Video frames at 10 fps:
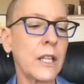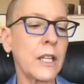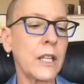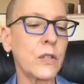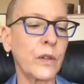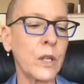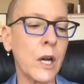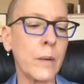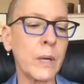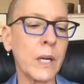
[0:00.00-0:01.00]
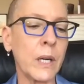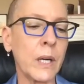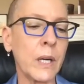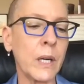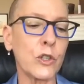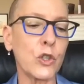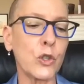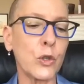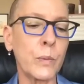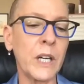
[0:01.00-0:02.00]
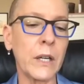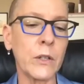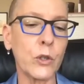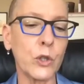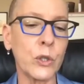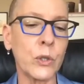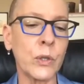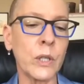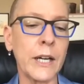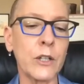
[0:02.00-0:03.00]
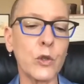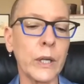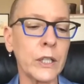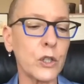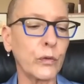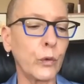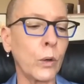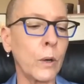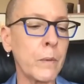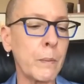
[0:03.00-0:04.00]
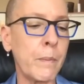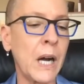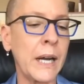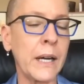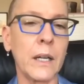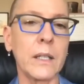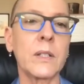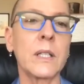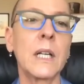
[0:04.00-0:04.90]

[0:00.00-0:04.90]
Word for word: these phenomena and things should be understood and transformed by us